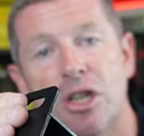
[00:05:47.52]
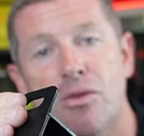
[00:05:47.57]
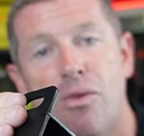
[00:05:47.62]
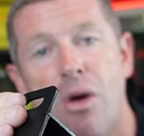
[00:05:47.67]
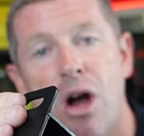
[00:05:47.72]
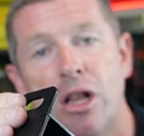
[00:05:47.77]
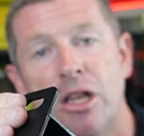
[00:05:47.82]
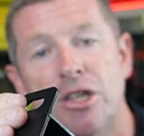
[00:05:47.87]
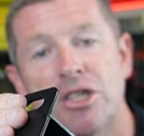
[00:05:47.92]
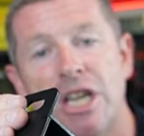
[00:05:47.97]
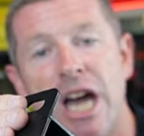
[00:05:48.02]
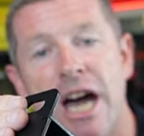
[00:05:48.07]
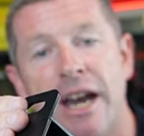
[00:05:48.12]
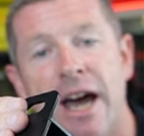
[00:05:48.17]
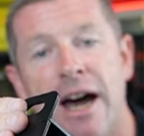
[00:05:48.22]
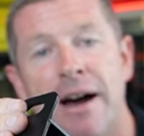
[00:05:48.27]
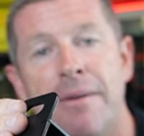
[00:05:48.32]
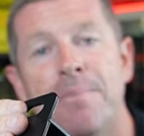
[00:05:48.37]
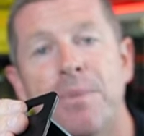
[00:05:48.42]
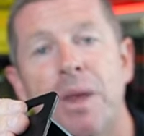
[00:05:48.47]
the roller
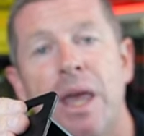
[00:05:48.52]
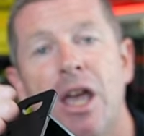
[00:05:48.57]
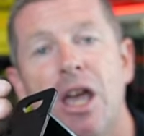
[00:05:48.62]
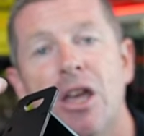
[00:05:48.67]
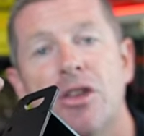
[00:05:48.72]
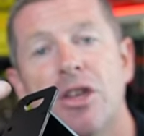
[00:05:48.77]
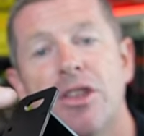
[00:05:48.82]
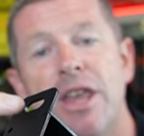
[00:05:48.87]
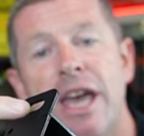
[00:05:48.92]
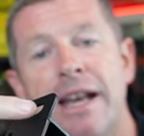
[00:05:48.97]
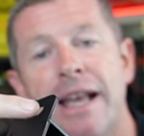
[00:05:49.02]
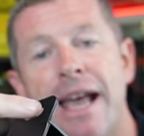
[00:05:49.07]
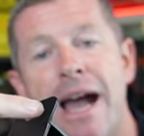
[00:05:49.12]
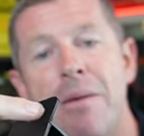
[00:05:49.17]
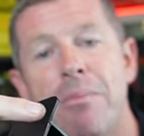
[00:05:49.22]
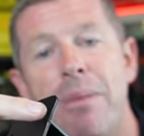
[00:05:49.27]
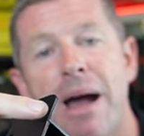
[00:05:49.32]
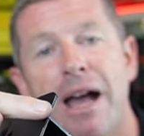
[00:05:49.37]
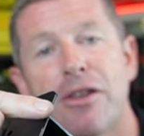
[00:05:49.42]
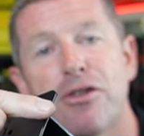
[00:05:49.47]
shutter. You then
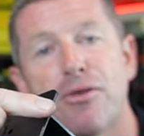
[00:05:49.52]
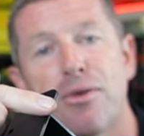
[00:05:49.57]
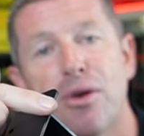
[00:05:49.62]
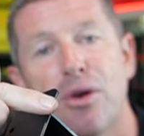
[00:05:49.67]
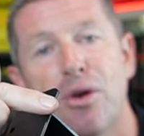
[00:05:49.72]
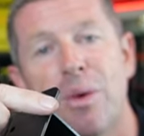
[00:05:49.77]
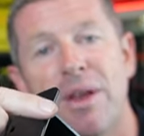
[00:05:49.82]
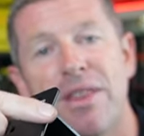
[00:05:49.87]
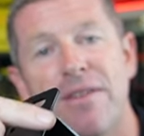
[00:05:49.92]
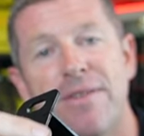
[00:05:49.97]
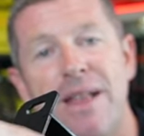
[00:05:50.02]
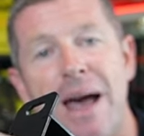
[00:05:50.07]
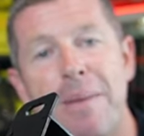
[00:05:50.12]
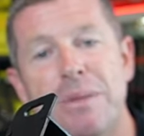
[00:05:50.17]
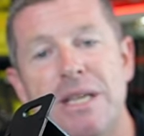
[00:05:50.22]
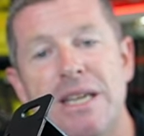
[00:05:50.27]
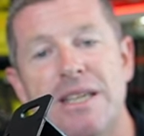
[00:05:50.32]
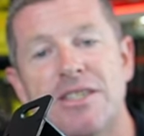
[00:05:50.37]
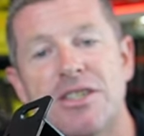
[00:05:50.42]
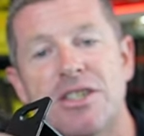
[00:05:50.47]
come back through with a flap
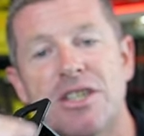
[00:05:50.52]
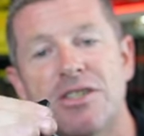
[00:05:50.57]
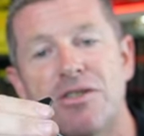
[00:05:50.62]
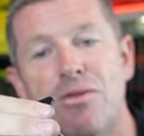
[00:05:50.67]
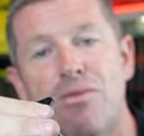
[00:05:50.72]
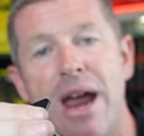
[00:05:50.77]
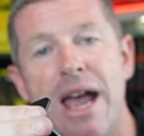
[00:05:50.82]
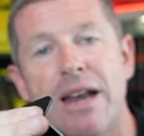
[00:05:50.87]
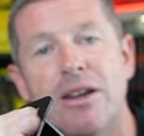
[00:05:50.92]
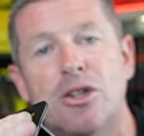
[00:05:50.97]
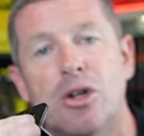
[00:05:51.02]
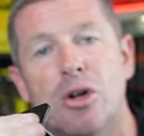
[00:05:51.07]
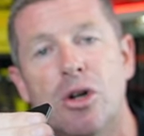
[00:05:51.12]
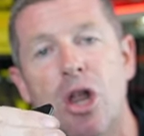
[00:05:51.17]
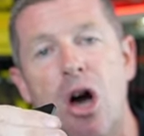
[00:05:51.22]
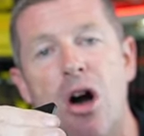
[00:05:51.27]
disc just to round it all